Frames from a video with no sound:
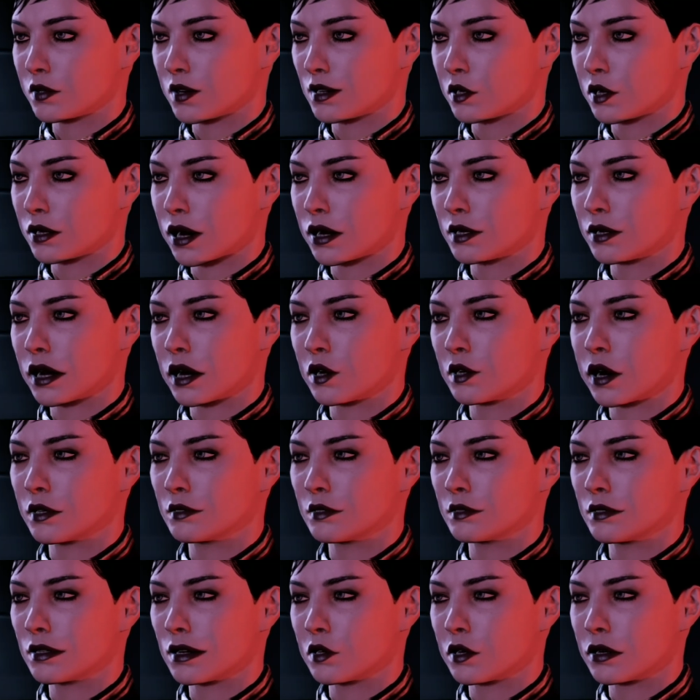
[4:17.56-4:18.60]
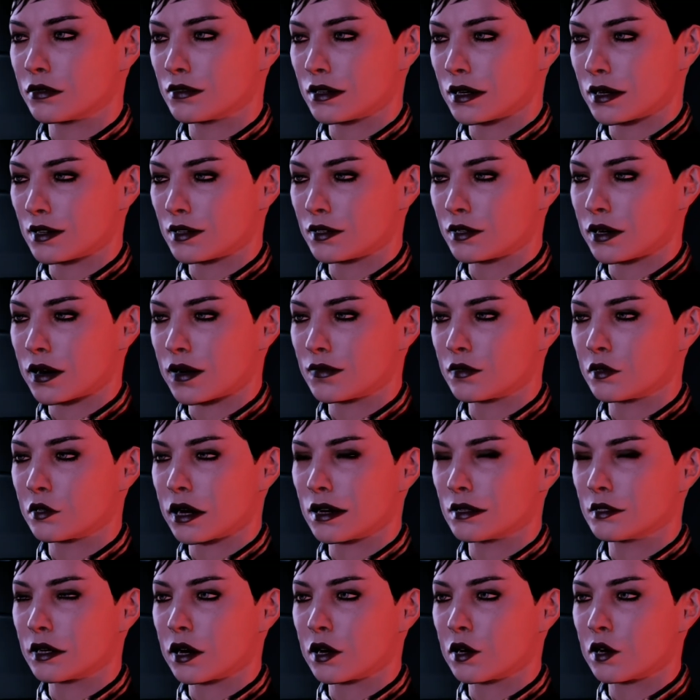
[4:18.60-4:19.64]
think we can count on anywhere being safe
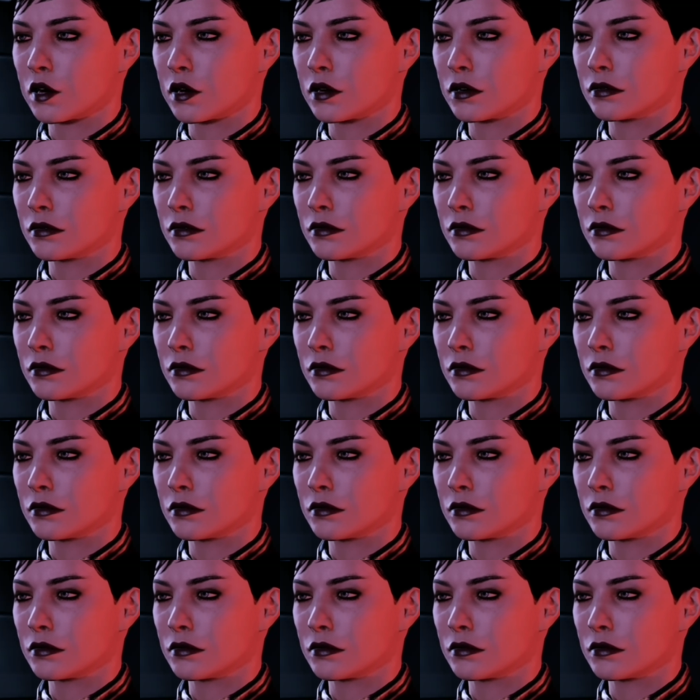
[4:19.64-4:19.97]
right now.